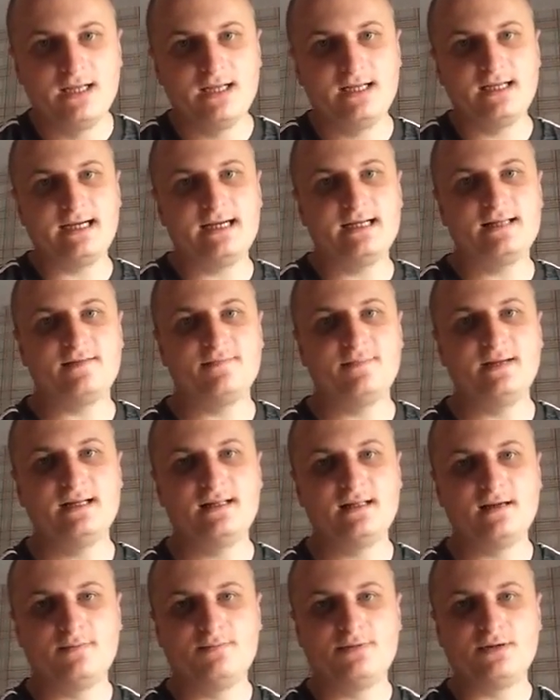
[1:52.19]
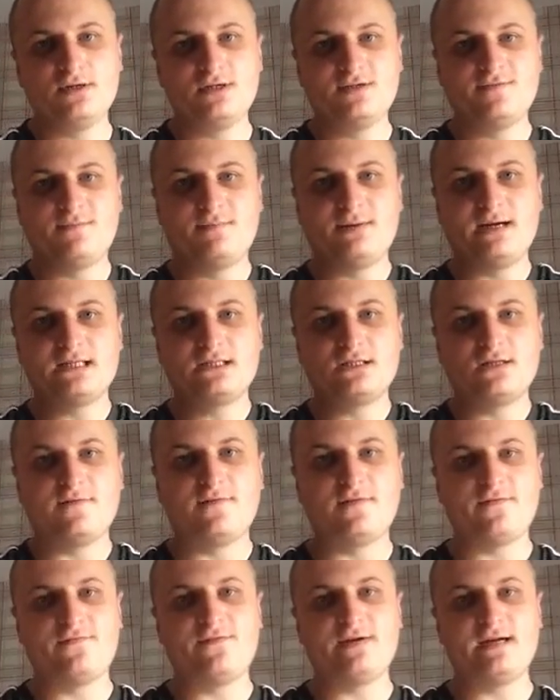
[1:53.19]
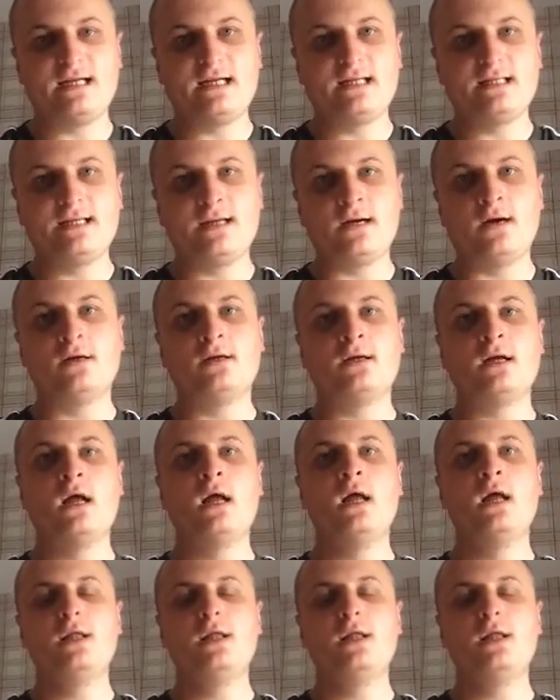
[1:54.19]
United have made an approach for Barcelona for Frankie de Jong.